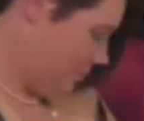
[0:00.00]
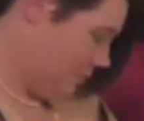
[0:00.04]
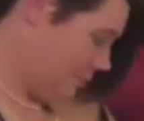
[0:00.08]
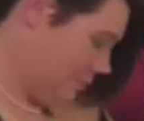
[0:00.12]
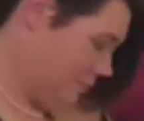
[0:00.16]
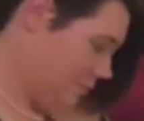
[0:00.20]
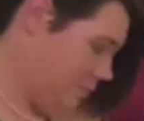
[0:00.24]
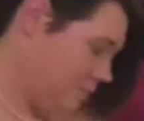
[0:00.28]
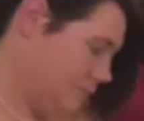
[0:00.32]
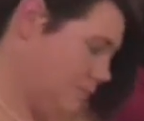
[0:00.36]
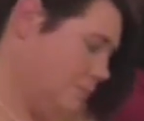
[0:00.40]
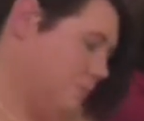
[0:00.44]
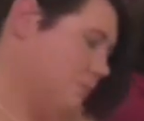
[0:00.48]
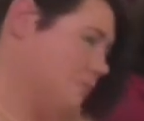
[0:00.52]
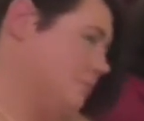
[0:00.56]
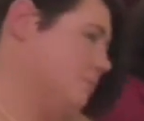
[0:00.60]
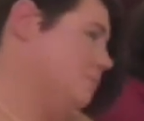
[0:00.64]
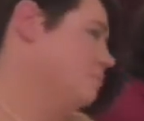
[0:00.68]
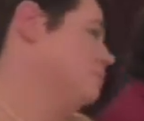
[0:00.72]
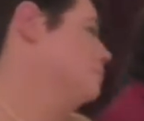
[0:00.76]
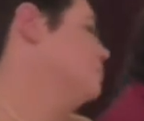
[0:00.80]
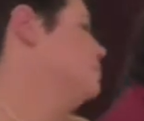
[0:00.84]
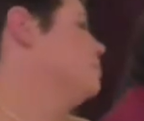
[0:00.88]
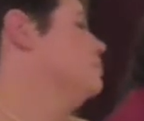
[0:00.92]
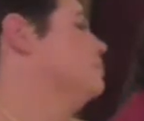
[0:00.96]
Um, witty
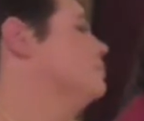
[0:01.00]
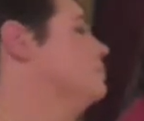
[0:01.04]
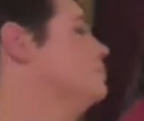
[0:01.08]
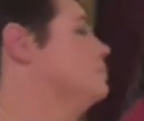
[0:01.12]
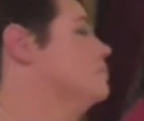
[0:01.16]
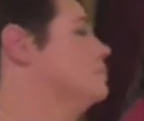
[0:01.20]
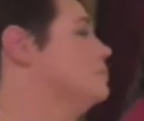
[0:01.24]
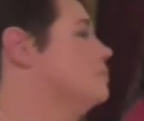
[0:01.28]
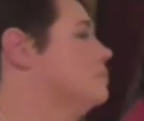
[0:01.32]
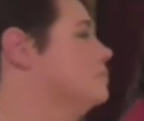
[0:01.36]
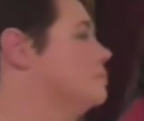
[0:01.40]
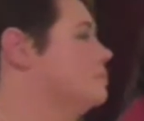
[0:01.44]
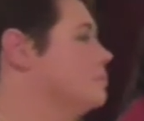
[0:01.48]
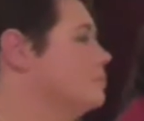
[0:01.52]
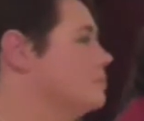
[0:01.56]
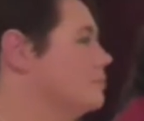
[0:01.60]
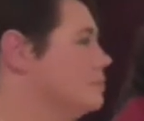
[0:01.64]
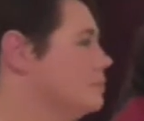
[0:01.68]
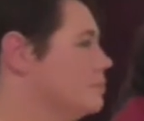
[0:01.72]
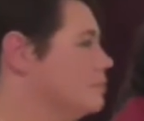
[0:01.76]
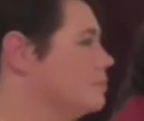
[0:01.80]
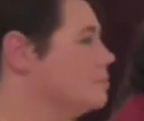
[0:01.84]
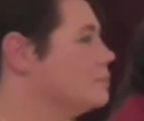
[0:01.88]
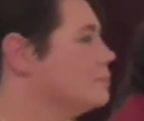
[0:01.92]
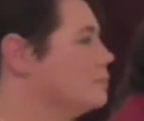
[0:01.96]
interjections, of
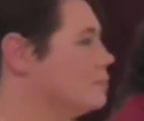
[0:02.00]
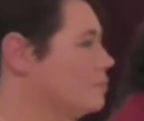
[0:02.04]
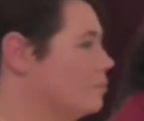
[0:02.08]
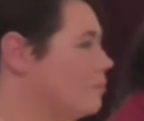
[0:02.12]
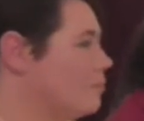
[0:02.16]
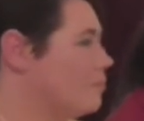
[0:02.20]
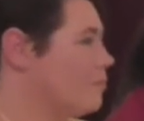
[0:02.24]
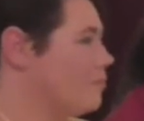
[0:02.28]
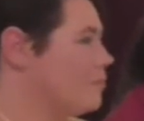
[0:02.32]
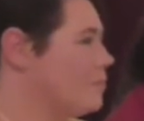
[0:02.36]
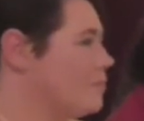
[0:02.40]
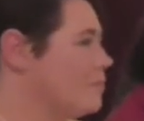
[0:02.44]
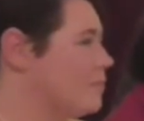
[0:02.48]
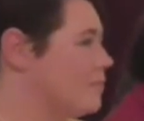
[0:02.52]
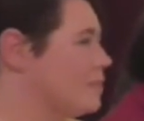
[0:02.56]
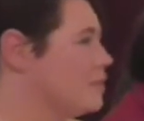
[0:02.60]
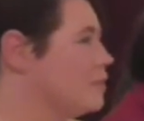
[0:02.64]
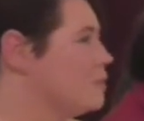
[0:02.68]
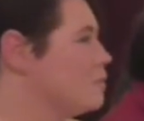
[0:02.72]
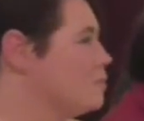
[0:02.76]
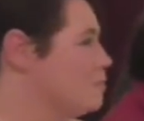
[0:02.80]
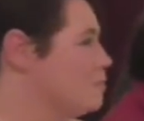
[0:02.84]
course, encouraged.